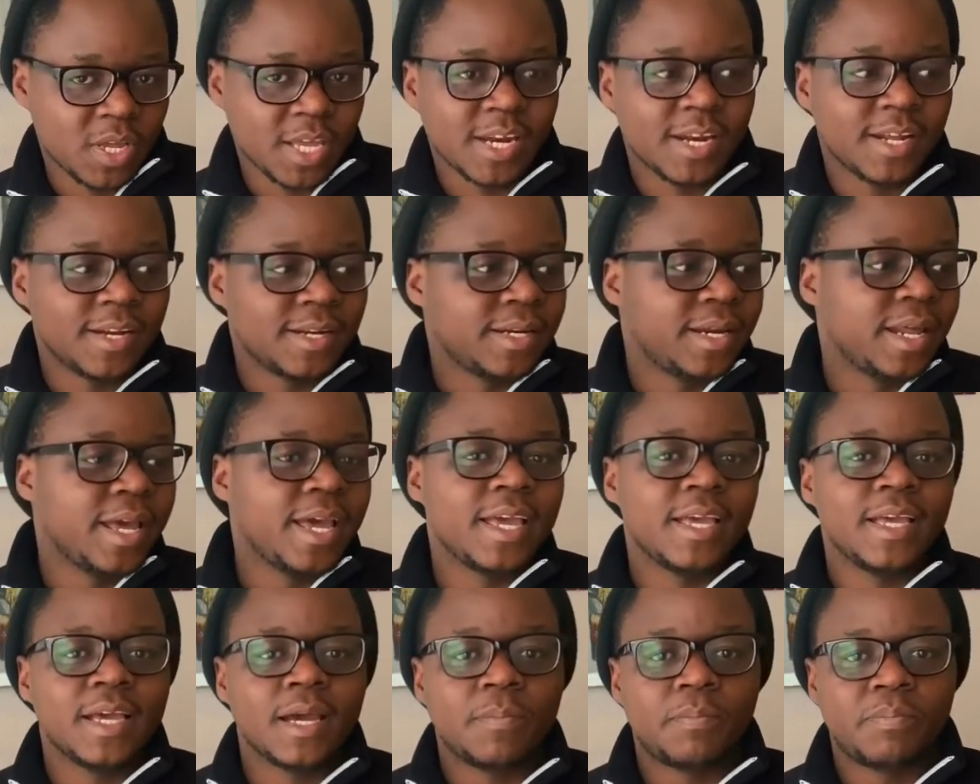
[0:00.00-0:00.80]
In a
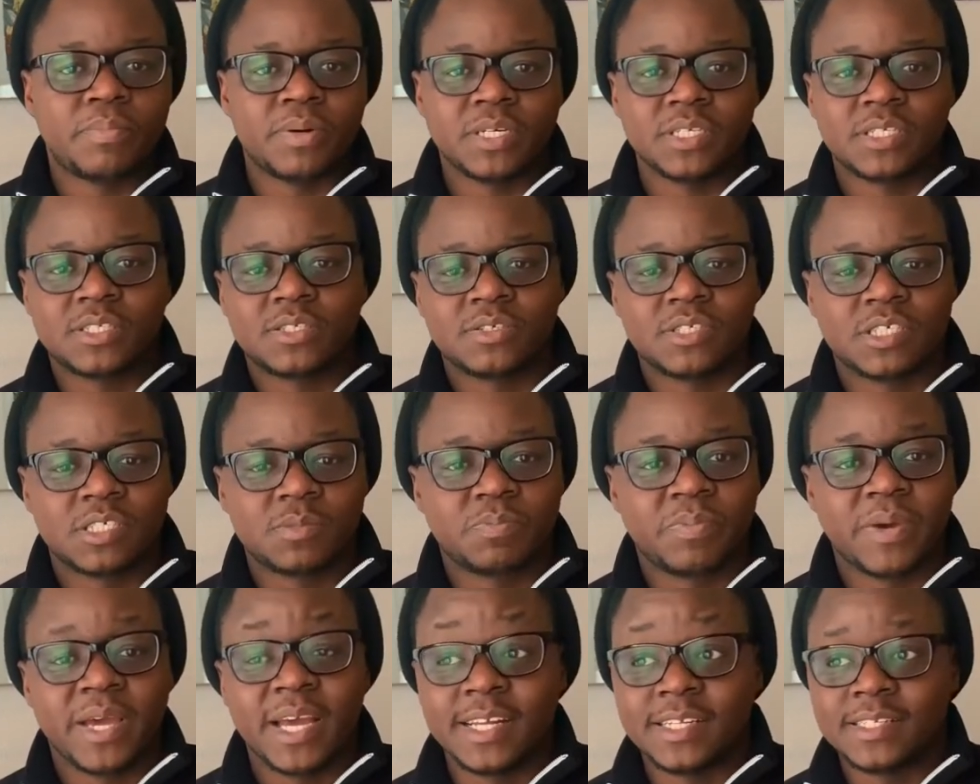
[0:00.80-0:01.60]
day, a person
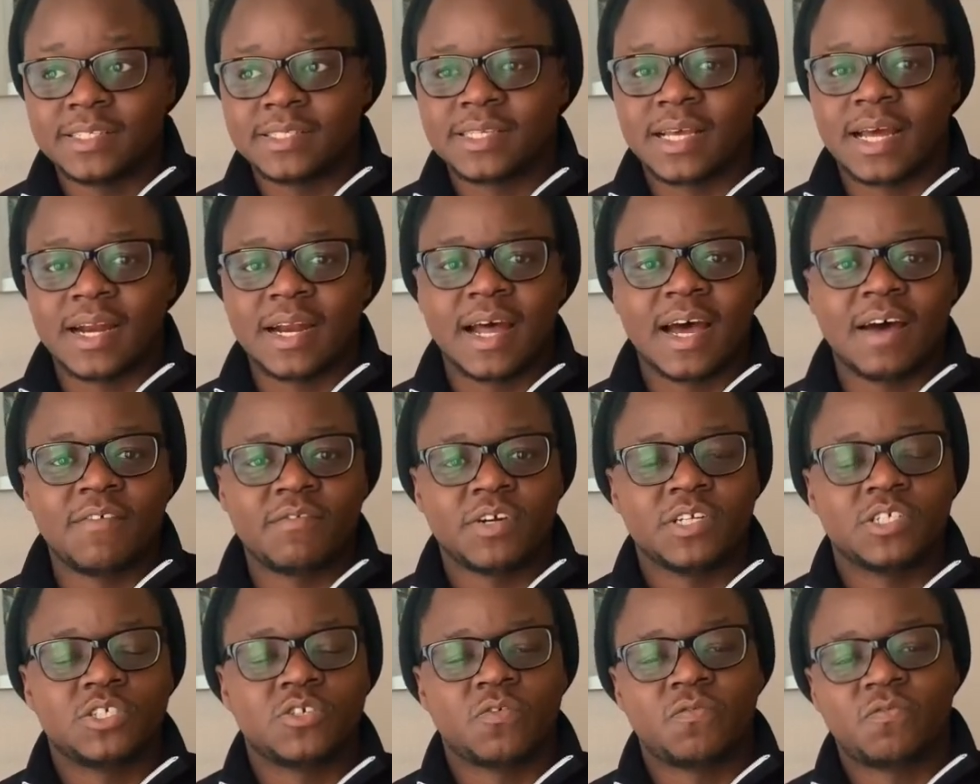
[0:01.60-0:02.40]
spends an
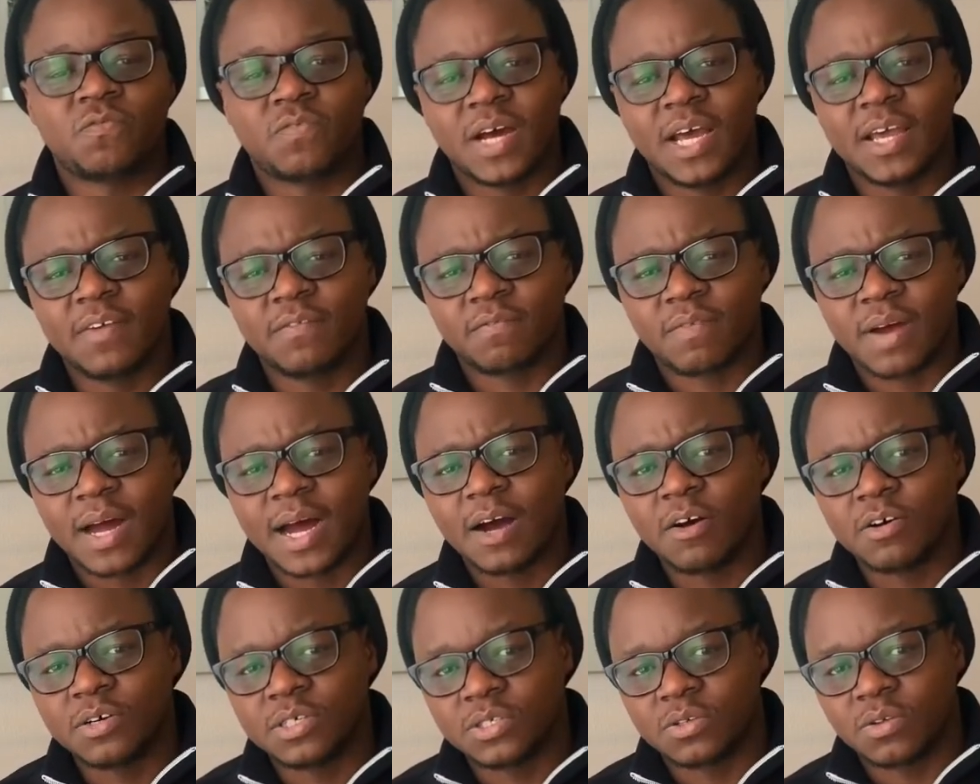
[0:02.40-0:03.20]
average of 5
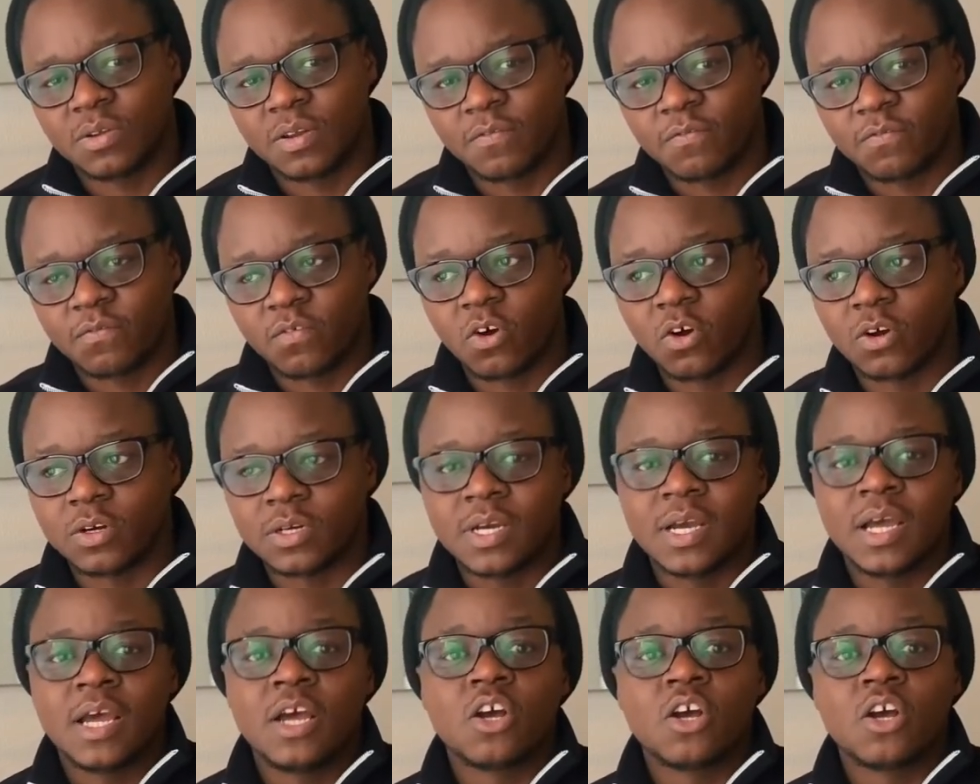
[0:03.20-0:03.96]
hours on the phone,